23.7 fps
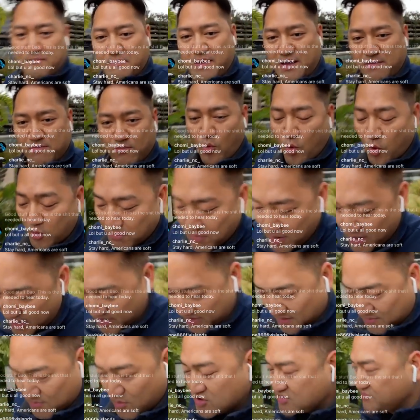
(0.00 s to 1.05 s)
and made more
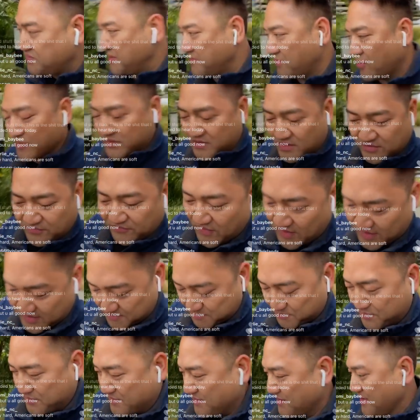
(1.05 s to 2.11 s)
money than most people on this
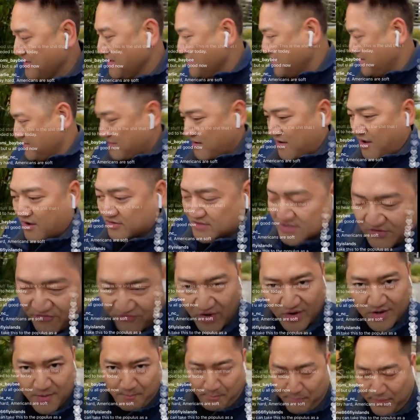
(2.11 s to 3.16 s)
fucking on
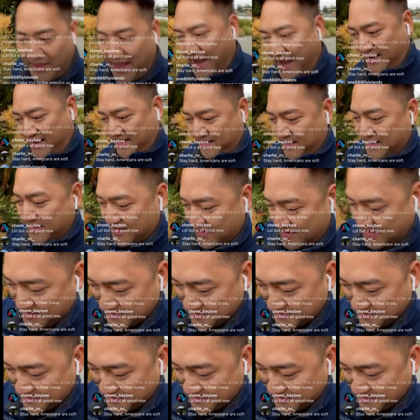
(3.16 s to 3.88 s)
this fucking planet.